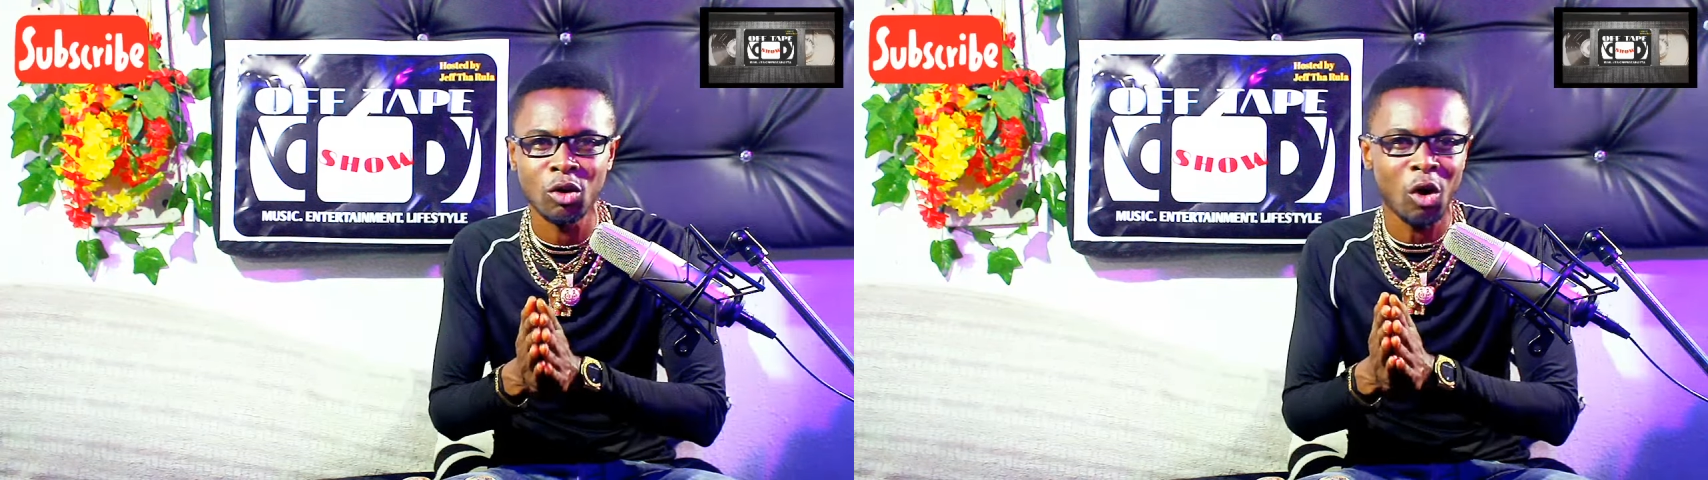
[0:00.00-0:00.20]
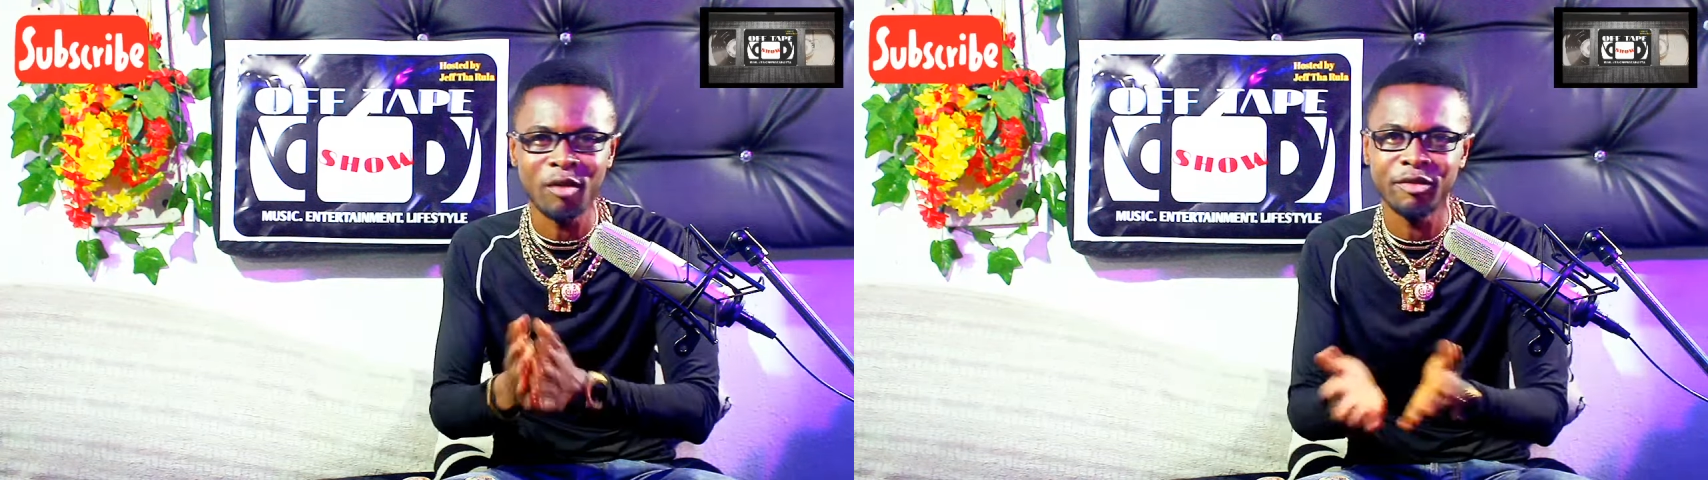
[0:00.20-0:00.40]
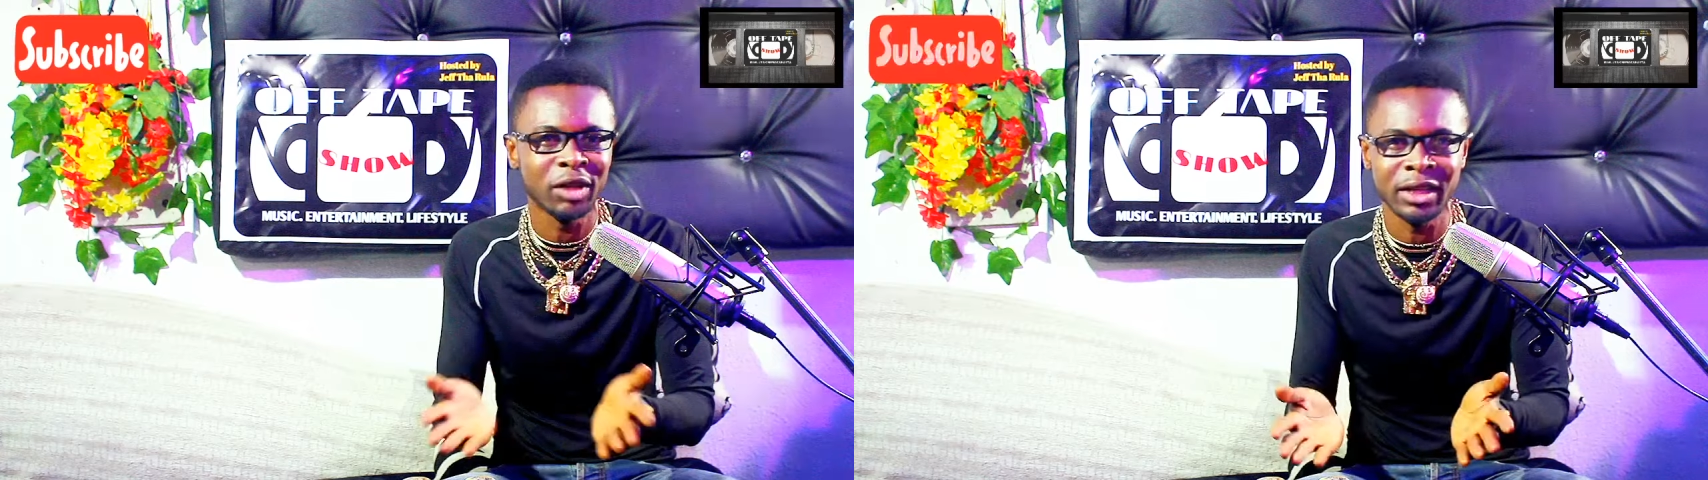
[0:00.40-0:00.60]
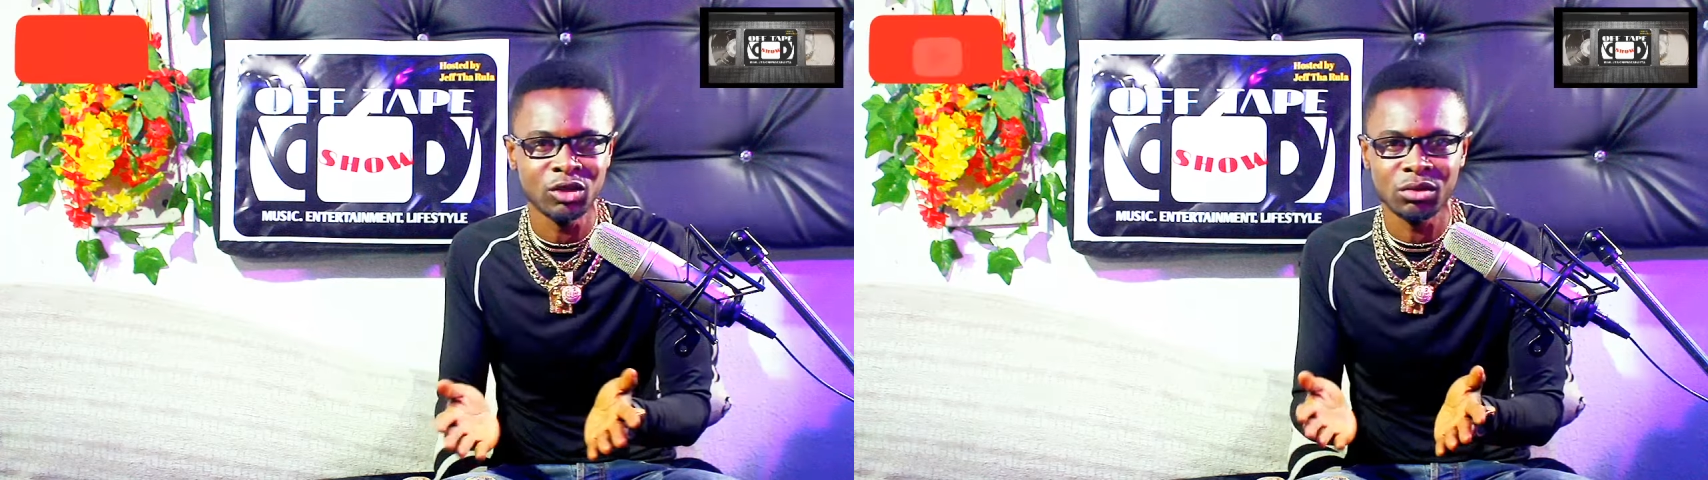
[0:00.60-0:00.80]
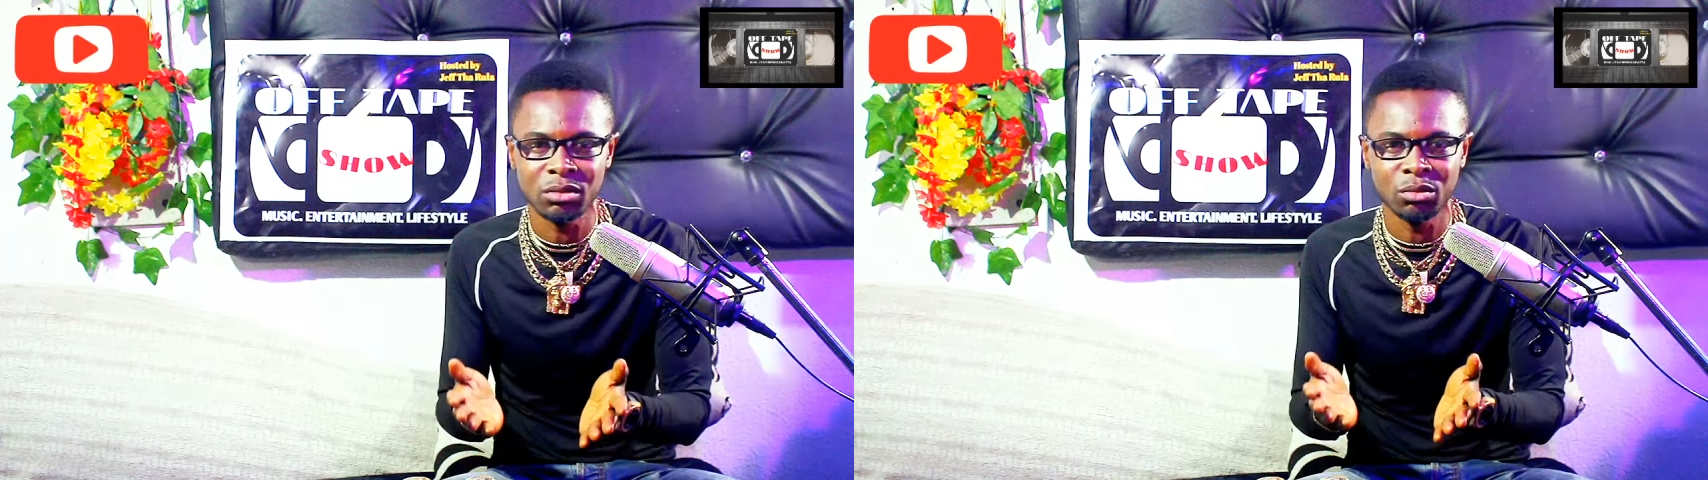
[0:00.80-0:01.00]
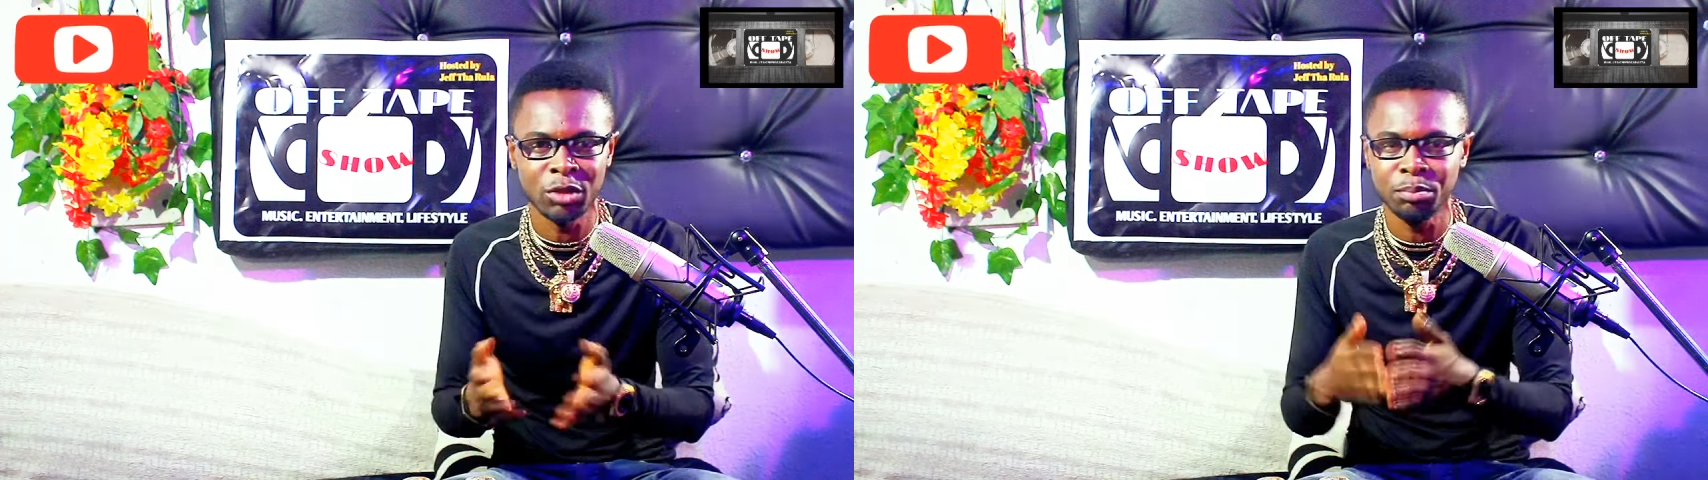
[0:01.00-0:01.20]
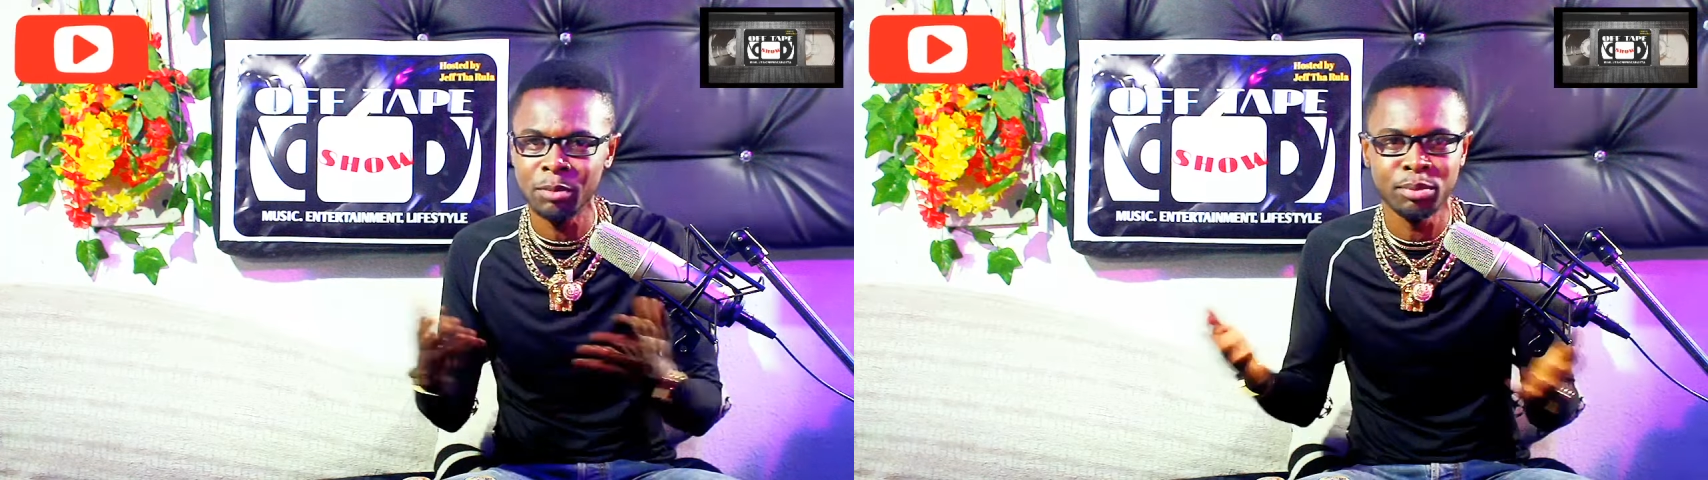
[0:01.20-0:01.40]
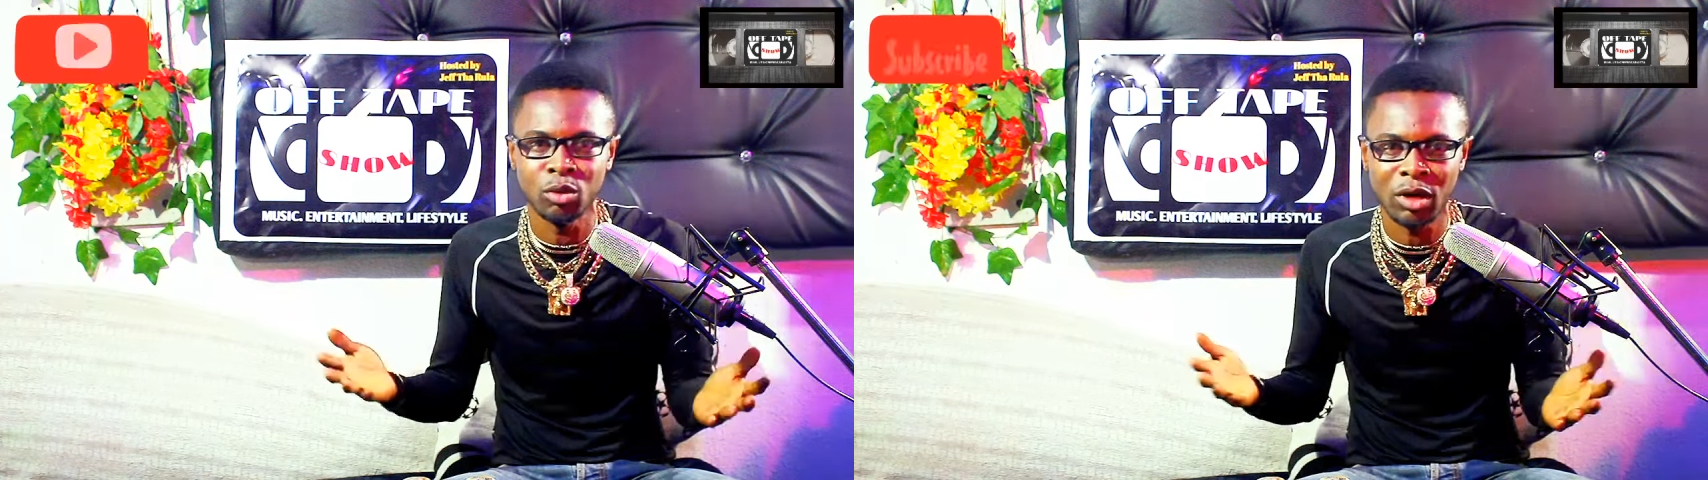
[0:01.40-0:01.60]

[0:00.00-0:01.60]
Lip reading: conflict with people.